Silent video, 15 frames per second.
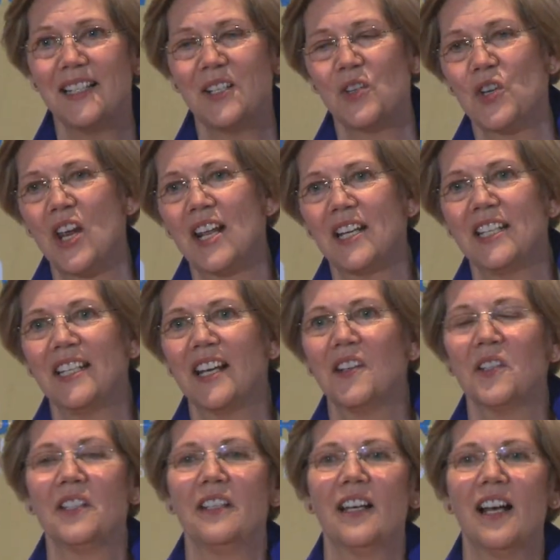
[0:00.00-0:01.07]
that Janet
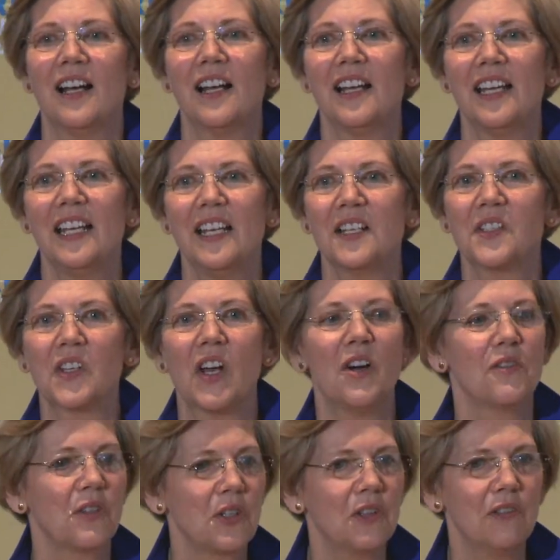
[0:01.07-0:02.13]
Yellen is
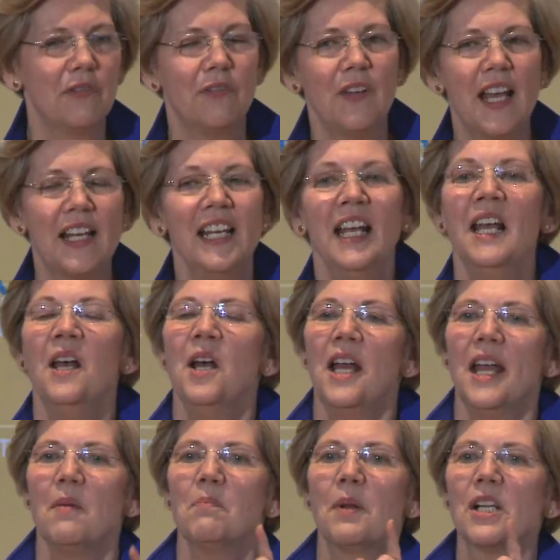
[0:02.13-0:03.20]
over at the Fed,
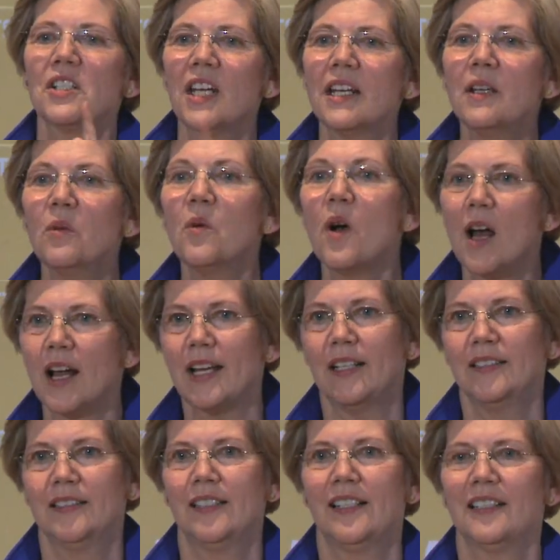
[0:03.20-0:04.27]
but I'll tell you why.
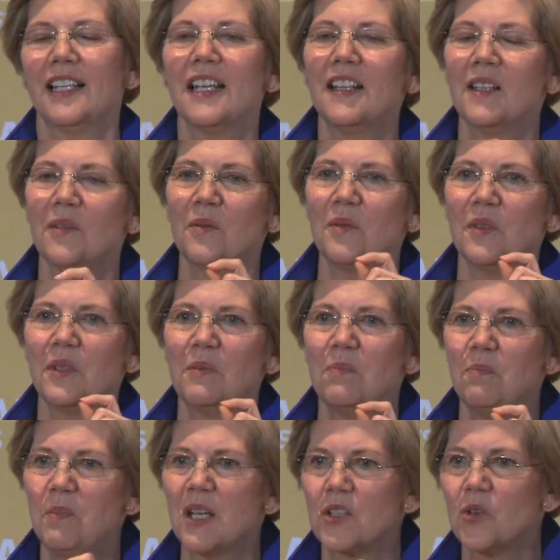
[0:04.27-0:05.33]
I'll tell you the
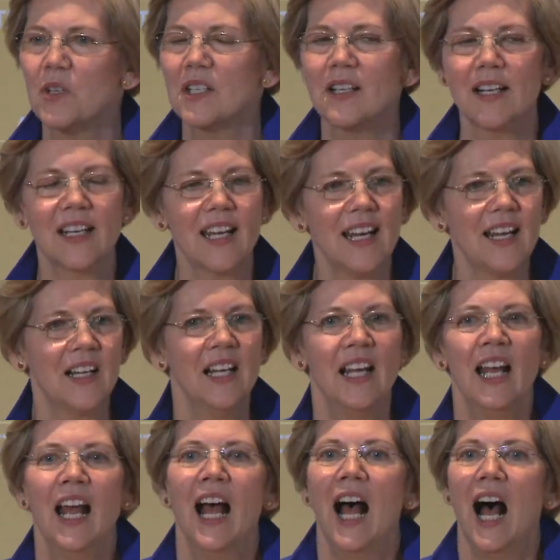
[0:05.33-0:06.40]
best reason I can.
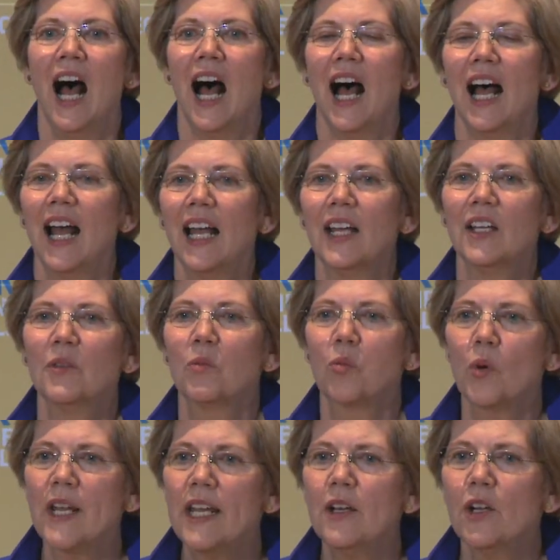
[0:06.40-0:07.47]

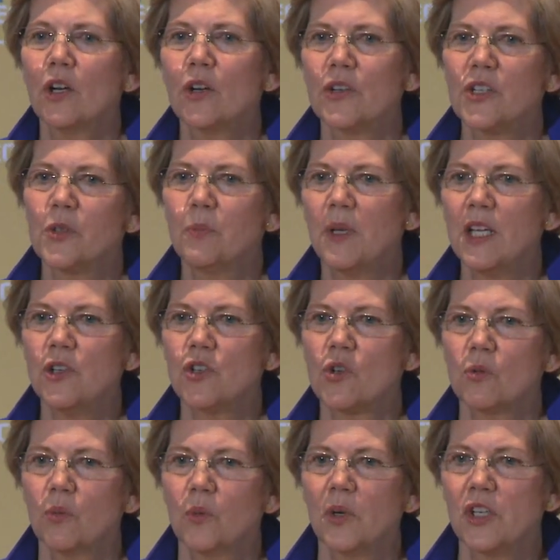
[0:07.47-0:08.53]
Read her speech
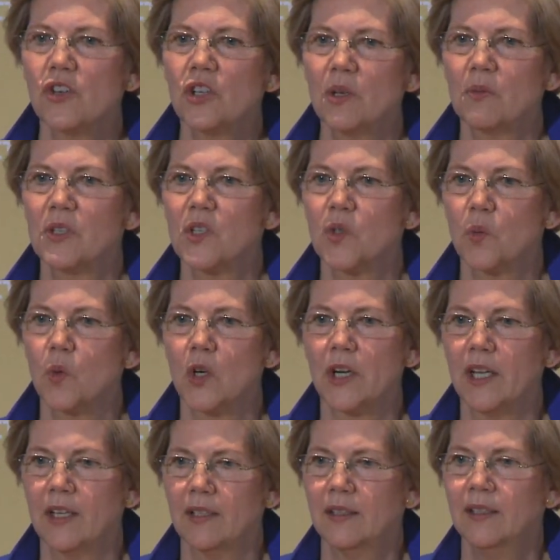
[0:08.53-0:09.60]
when she was sworn
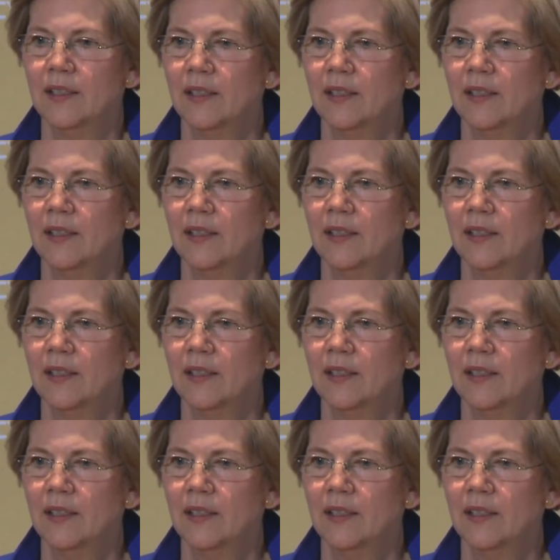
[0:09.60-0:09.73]
in.